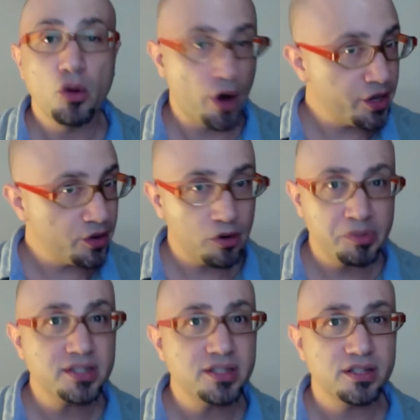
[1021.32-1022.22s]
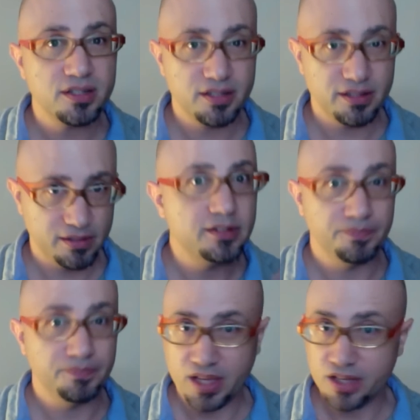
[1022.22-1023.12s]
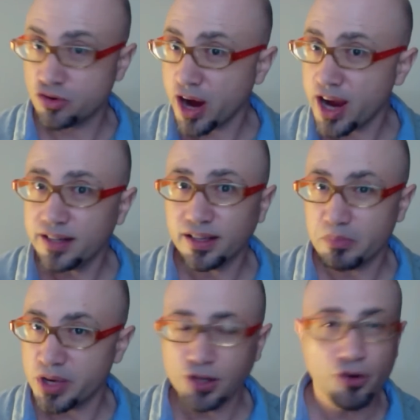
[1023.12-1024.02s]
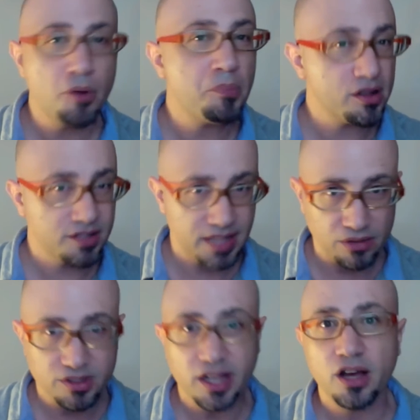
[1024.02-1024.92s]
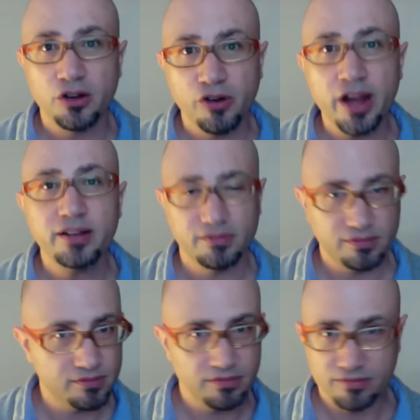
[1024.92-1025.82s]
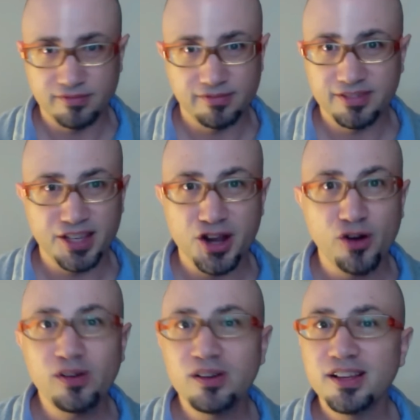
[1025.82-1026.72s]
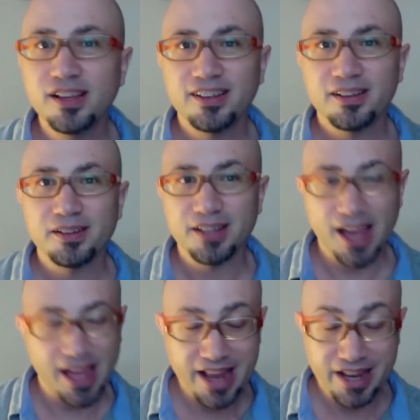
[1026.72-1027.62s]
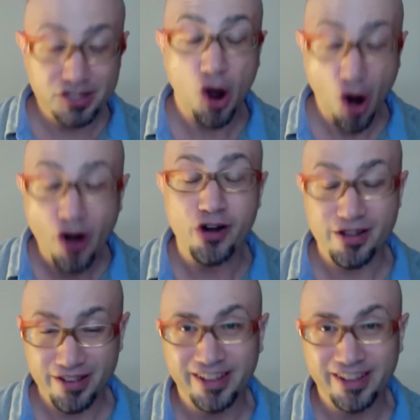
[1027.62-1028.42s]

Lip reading: running your own business is great. Being your own boss sounds like a great, you know, and it's hard.